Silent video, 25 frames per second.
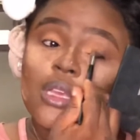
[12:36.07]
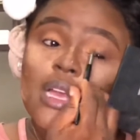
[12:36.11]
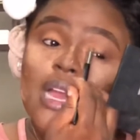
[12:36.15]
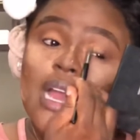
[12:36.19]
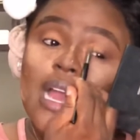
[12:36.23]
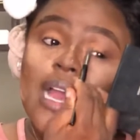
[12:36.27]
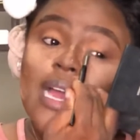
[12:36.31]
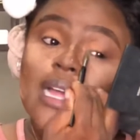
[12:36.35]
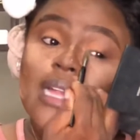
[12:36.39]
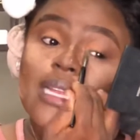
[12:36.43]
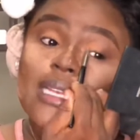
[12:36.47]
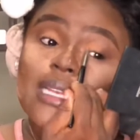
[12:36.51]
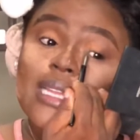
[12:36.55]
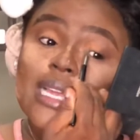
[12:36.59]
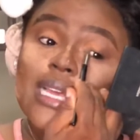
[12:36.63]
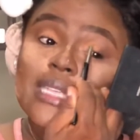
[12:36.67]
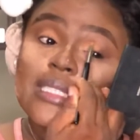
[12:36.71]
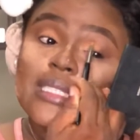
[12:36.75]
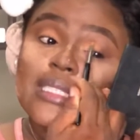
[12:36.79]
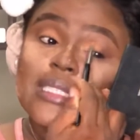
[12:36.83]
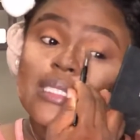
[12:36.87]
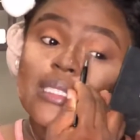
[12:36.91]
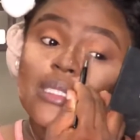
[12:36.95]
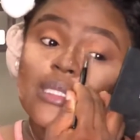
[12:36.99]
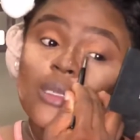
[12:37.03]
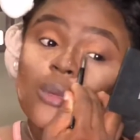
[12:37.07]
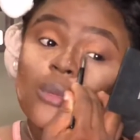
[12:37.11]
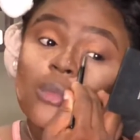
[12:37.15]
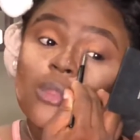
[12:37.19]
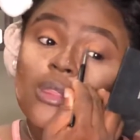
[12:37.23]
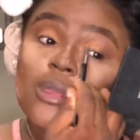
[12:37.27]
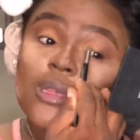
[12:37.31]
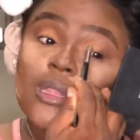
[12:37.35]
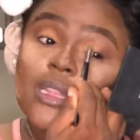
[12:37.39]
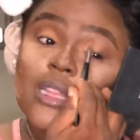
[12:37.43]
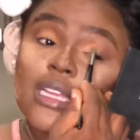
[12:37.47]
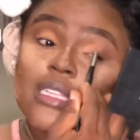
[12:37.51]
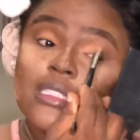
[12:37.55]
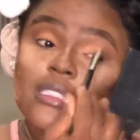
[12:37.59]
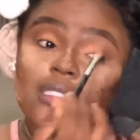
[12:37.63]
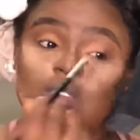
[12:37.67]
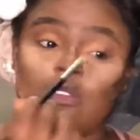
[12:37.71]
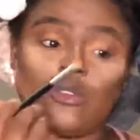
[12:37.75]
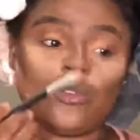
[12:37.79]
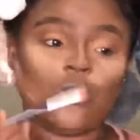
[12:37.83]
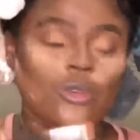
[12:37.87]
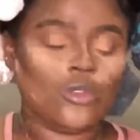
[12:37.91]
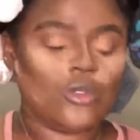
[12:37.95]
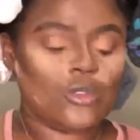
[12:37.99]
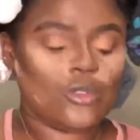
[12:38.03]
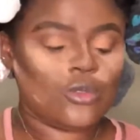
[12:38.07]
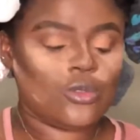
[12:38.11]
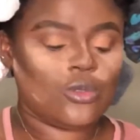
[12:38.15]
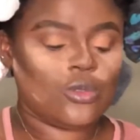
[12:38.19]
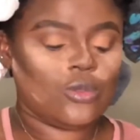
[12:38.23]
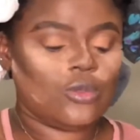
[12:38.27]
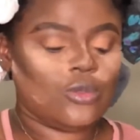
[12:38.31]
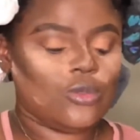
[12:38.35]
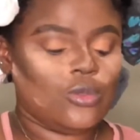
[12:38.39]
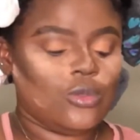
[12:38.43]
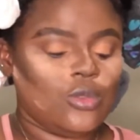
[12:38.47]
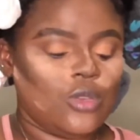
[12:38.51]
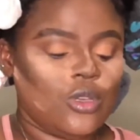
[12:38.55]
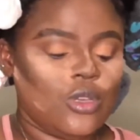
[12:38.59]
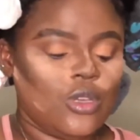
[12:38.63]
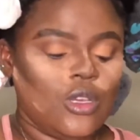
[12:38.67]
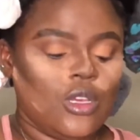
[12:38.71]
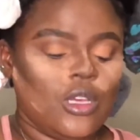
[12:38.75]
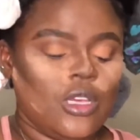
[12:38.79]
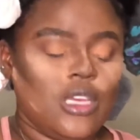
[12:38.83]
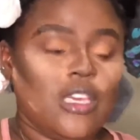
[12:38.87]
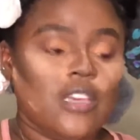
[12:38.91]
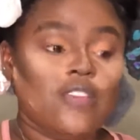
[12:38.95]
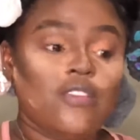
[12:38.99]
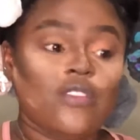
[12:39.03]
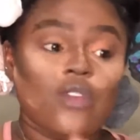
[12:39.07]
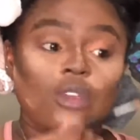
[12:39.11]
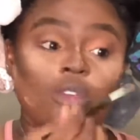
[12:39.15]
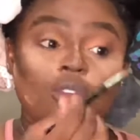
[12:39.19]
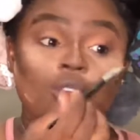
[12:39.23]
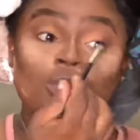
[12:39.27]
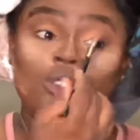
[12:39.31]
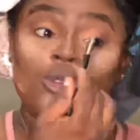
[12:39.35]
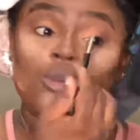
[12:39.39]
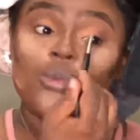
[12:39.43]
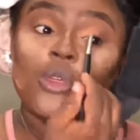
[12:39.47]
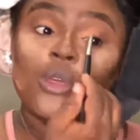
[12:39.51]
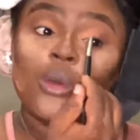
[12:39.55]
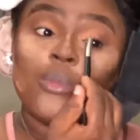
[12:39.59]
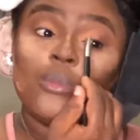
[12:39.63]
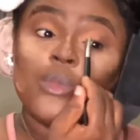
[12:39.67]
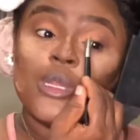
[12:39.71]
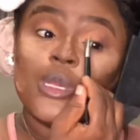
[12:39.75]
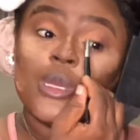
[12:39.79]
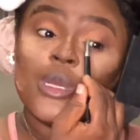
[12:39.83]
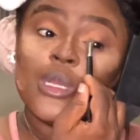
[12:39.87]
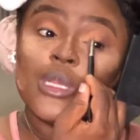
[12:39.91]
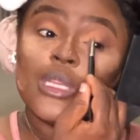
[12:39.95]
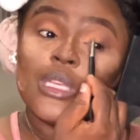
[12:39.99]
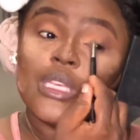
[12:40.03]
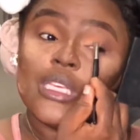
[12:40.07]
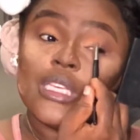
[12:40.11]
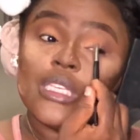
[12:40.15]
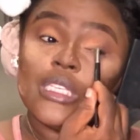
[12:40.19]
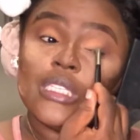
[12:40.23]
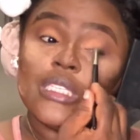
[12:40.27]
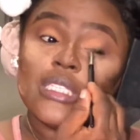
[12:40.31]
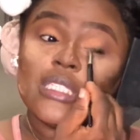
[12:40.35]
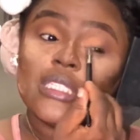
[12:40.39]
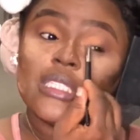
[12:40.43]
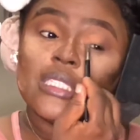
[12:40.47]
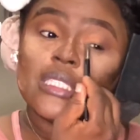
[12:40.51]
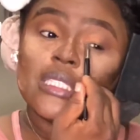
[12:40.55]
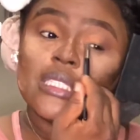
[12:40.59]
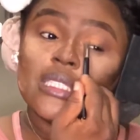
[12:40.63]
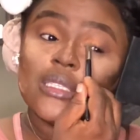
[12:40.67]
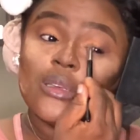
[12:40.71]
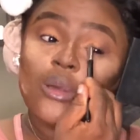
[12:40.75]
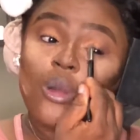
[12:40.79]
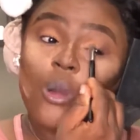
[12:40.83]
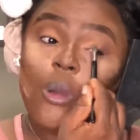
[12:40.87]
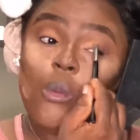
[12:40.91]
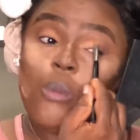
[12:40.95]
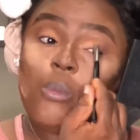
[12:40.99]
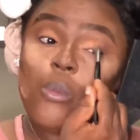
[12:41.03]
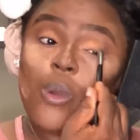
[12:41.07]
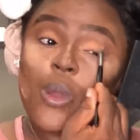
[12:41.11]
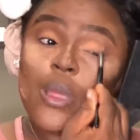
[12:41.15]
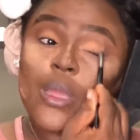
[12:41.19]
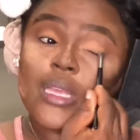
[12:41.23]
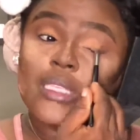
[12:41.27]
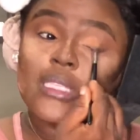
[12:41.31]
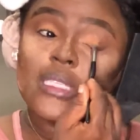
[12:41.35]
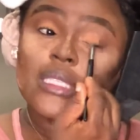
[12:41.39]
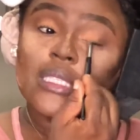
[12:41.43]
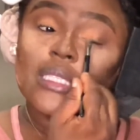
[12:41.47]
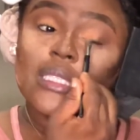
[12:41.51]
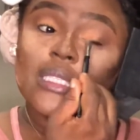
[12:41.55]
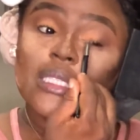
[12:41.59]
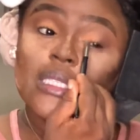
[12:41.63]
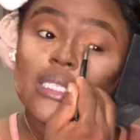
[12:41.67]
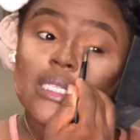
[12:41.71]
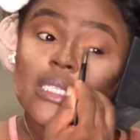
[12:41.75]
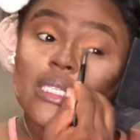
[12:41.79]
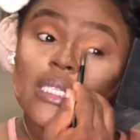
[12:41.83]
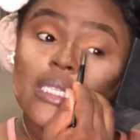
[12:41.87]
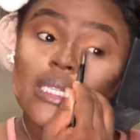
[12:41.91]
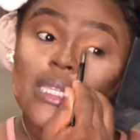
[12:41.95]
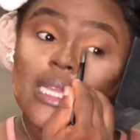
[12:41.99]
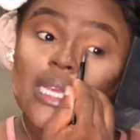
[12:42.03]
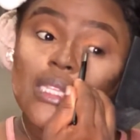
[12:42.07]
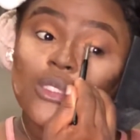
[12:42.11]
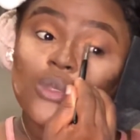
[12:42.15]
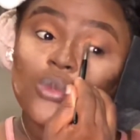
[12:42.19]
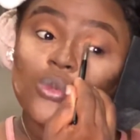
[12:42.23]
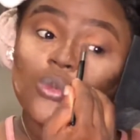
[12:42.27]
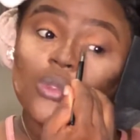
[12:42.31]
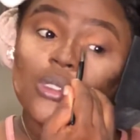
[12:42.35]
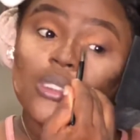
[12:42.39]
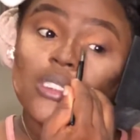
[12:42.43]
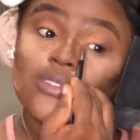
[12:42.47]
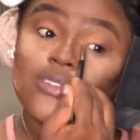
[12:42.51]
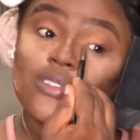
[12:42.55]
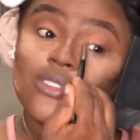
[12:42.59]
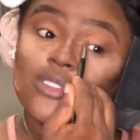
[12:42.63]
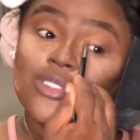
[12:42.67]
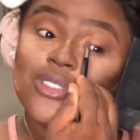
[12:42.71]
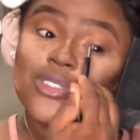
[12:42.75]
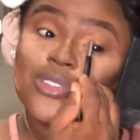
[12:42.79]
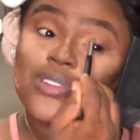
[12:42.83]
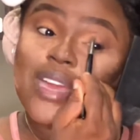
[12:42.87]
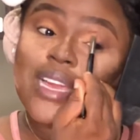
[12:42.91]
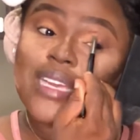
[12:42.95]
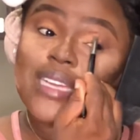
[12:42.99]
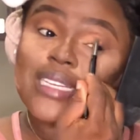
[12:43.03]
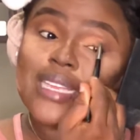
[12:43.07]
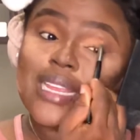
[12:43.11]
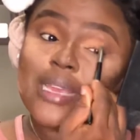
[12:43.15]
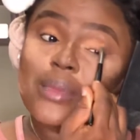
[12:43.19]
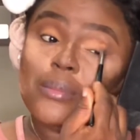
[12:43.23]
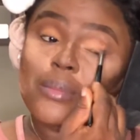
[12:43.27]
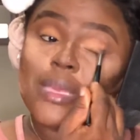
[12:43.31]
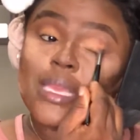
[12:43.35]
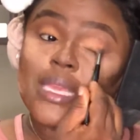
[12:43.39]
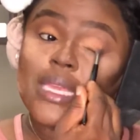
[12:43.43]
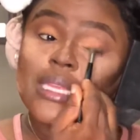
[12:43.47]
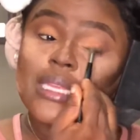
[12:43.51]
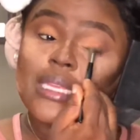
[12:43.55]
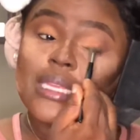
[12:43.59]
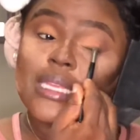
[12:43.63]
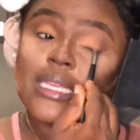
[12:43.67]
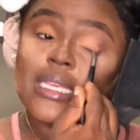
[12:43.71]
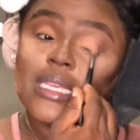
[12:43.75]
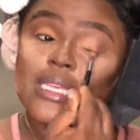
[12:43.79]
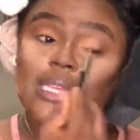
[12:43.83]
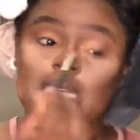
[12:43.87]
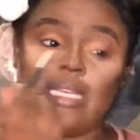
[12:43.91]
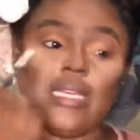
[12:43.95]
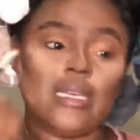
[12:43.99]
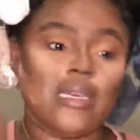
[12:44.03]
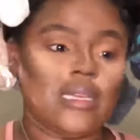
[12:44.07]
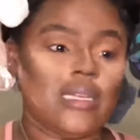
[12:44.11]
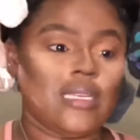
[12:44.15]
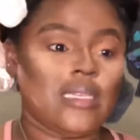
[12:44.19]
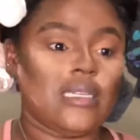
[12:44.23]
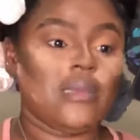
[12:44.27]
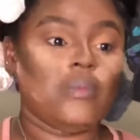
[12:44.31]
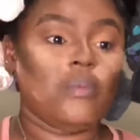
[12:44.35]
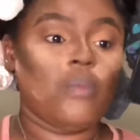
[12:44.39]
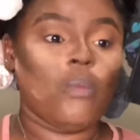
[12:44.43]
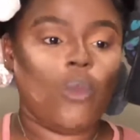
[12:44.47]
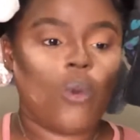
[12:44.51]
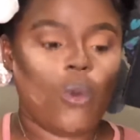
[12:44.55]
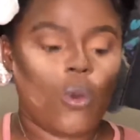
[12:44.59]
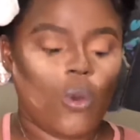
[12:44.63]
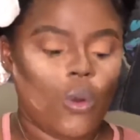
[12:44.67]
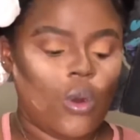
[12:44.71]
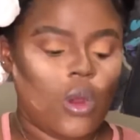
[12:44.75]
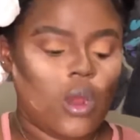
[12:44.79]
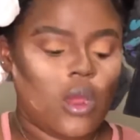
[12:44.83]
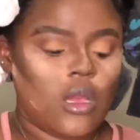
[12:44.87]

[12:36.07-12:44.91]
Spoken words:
and that is something that is going to, if your YouTube thumbnail is on point, that would even drag them in the more.